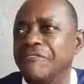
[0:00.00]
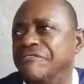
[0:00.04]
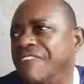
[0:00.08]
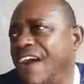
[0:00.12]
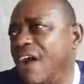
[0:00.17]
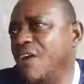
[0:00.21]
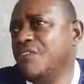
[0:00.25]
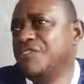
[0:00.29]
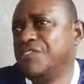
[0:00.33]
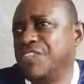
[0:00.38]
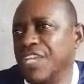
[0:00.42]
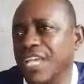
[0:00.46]

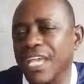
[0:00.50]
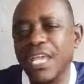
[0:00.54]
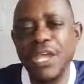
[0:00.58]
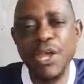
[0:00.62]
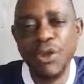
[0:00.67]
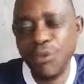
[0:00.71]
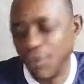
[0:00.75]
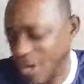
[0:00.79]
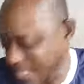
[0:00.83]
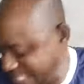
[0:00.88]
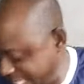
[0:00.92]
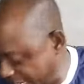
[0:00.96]
fountain,
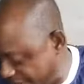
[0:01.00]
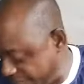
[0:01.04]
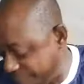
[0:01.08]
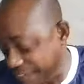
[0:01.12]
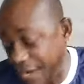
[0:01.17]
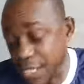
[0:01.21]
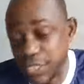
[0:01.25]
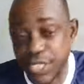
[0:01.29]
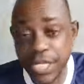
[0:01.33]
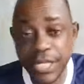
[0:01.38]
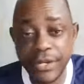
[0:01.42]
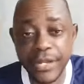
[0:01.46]
water
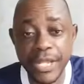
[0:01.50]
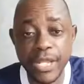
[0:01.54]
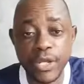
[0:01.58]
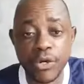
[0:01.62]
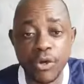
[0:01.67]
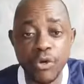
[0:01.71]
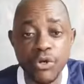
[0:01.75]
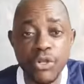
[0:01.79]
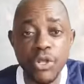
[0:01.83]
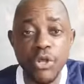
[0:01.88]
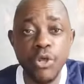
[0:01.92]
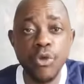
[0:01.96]
fountain ring
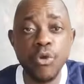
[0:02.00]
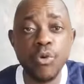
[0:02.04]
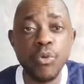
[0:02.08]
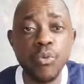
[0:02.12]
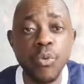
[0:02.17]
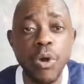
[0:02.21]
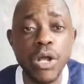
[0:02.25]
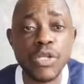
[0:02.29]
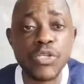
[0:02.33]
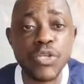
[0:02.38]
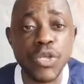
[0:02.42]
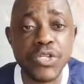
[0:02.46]
road.
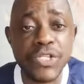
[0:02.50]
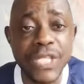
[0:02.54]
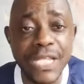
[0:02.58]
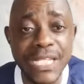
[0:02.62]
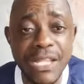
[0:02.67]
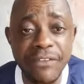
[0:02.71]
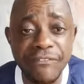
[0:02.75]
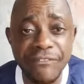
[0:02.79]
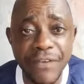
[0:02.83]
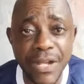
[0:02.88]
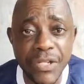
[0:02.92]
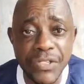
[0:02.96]
What
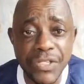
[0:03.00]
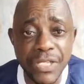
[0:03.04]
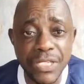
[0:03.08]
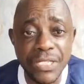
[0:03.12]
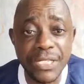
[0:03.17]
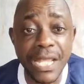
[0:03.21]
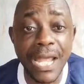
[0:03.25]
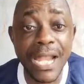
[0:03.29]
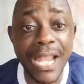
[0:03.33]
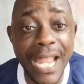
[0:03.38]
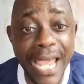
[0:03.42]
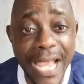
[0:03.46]
sustain the fountain
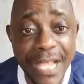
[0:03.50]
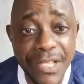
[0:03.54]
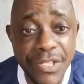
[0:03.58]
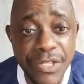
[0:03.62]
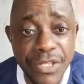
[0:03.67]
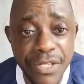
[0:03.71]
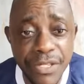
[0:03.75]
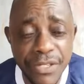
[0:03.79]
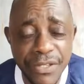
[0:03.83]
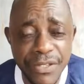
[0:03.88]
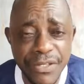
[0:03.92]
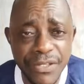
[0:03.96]
in the
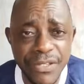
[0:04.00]
light?